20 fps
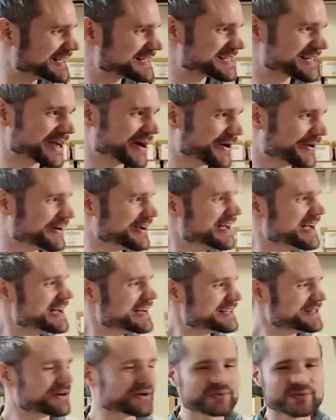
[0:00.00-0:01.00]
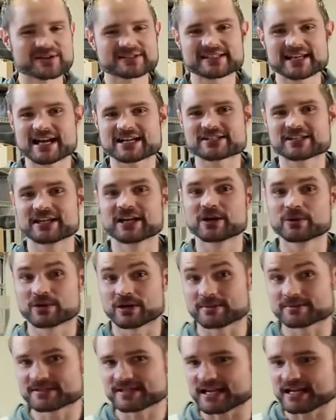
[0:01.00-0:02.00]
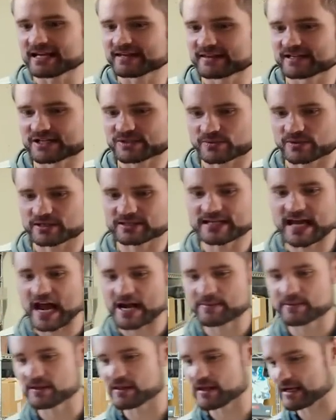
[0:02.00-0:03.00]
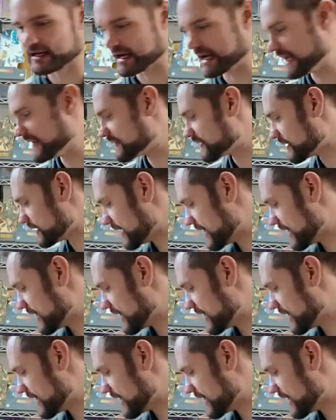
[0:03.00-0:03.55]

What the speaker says: So no one wants to actually hear what I'm saying. They just want to attack me like I hate their